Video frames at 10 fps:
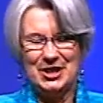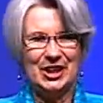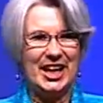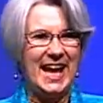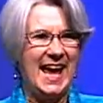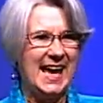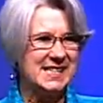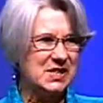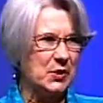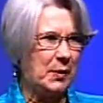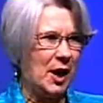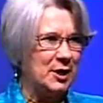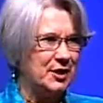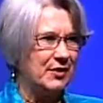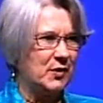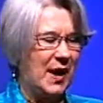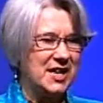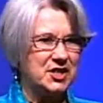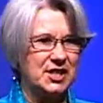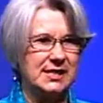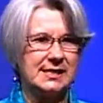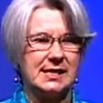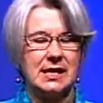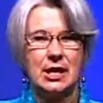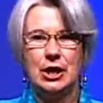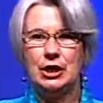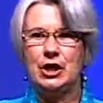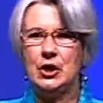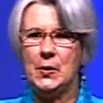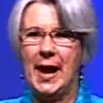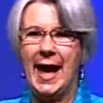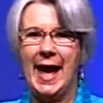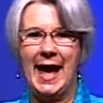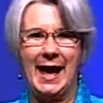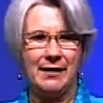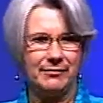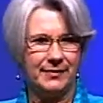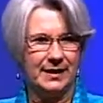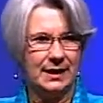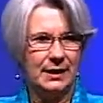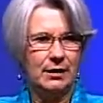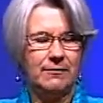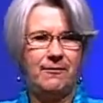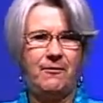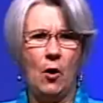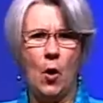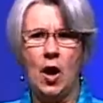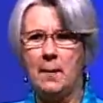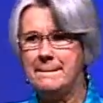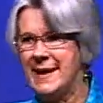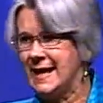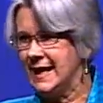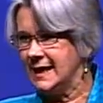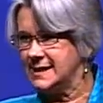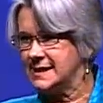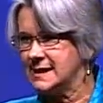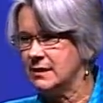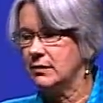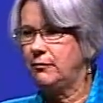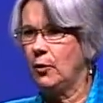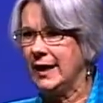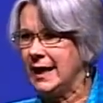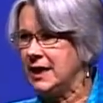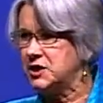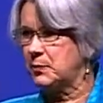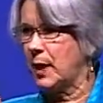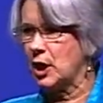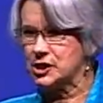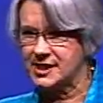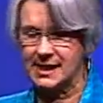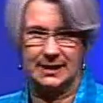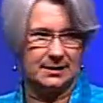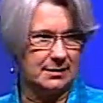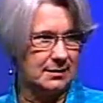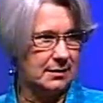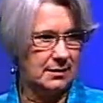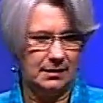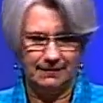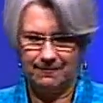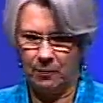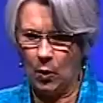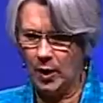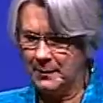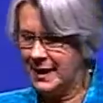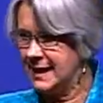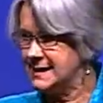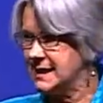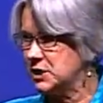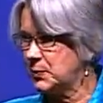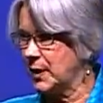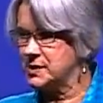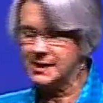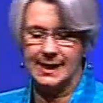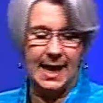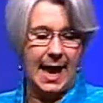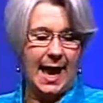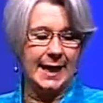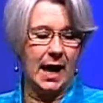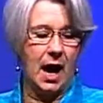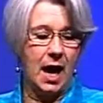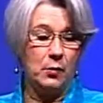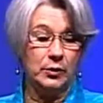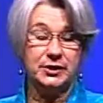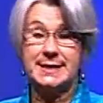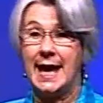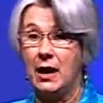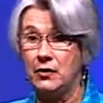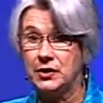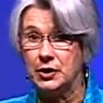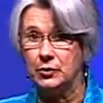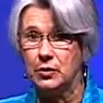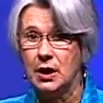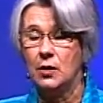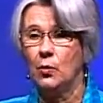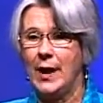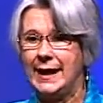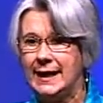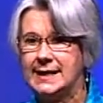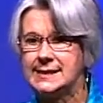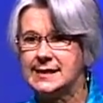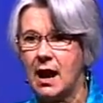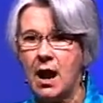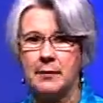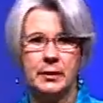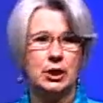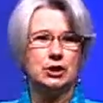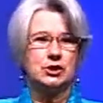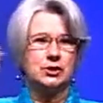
You're going to ask your partner the questions. You have 4 minutes for each person. 4 minutes each person, and I will tell you when it is time